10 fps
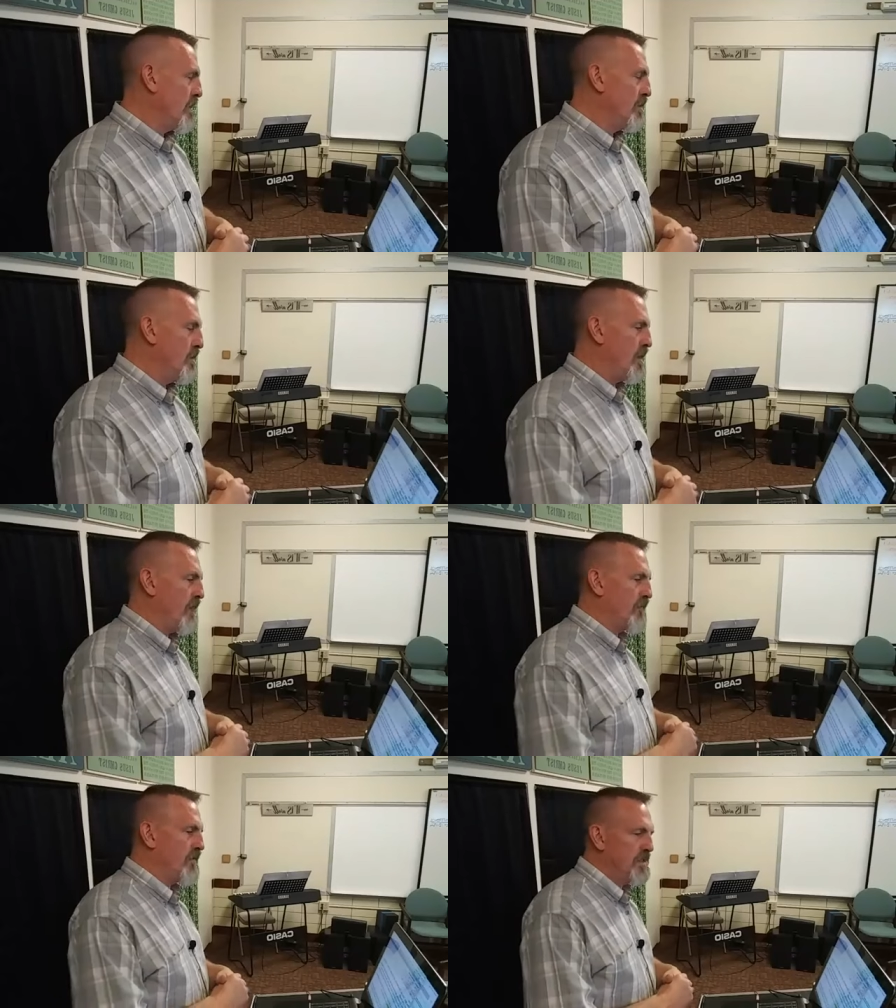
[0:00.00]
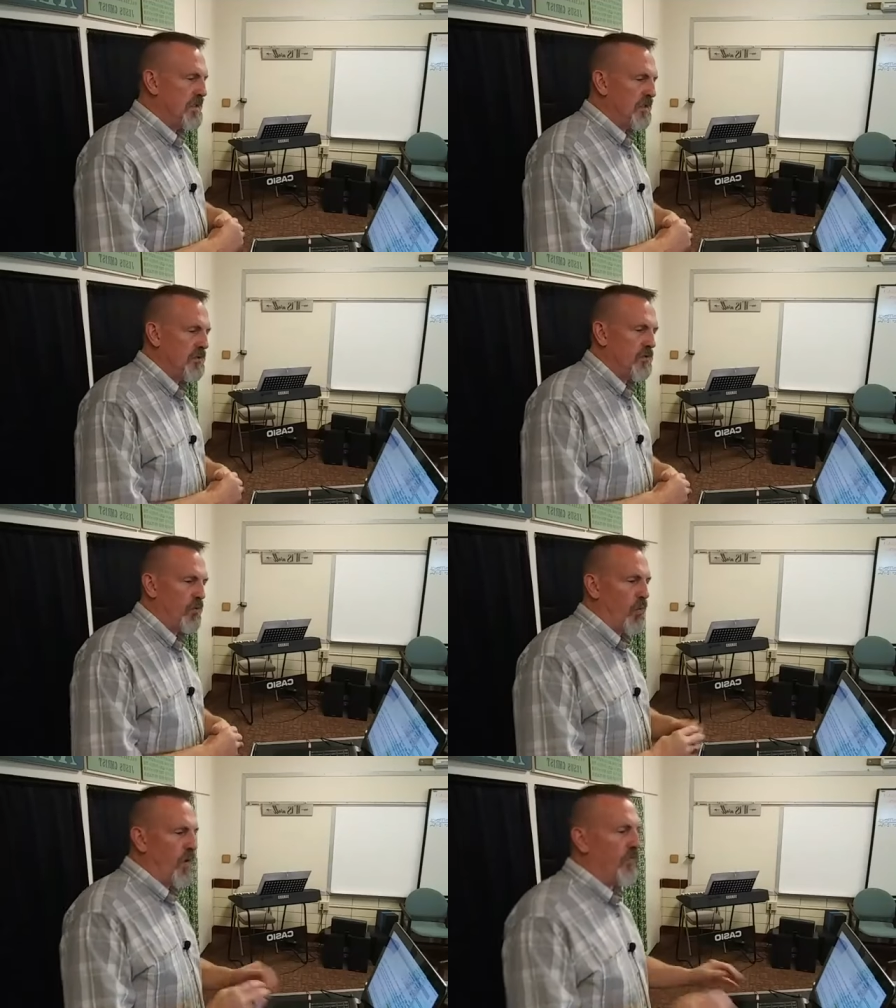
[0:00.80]
You have to
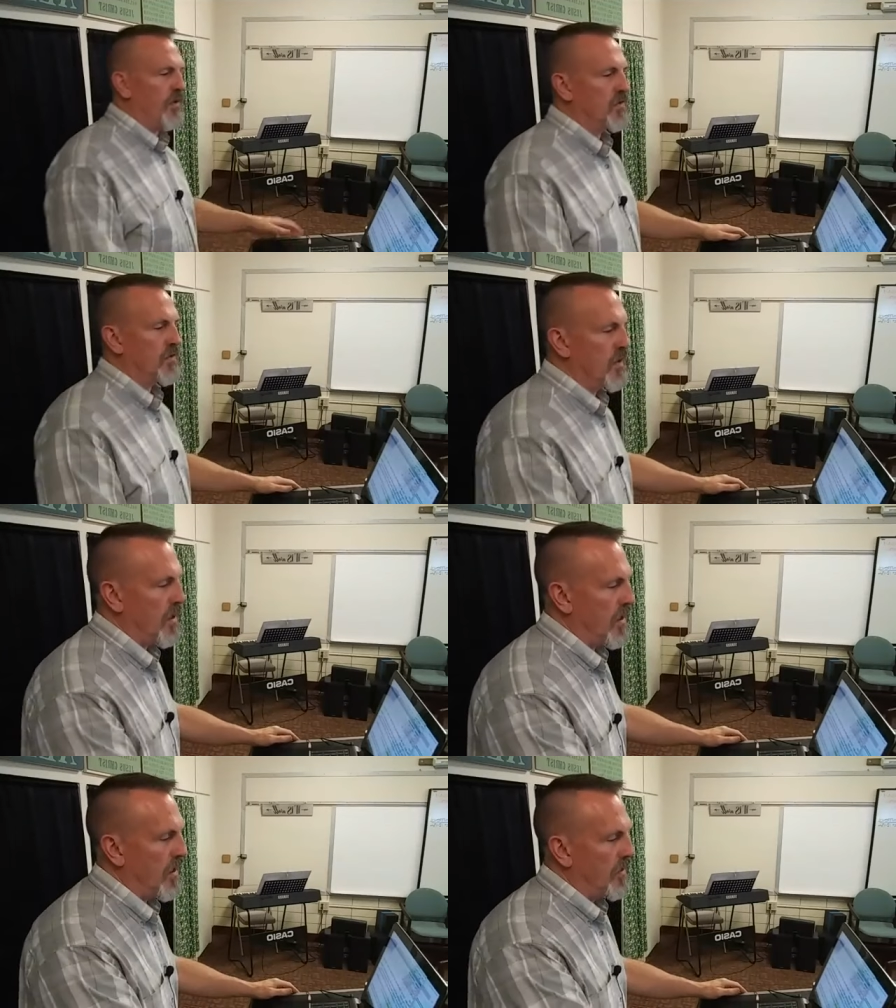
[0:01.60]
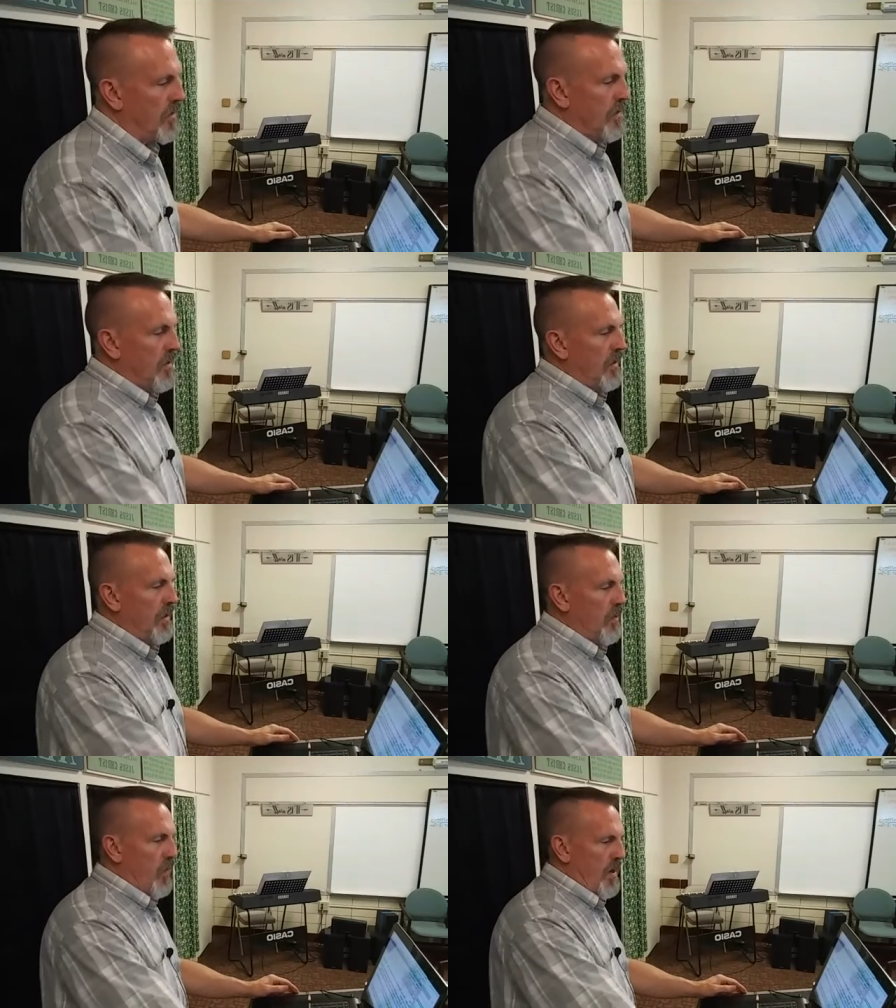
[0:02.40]
deal with this God
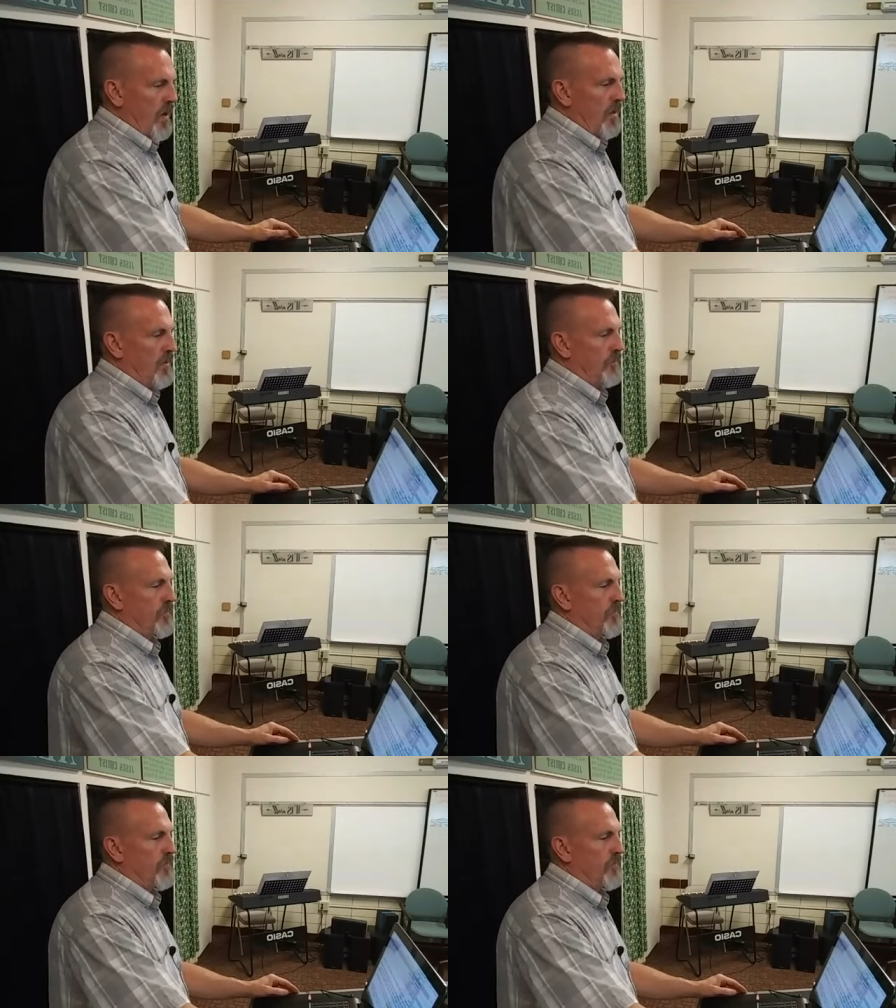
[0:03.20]
in a way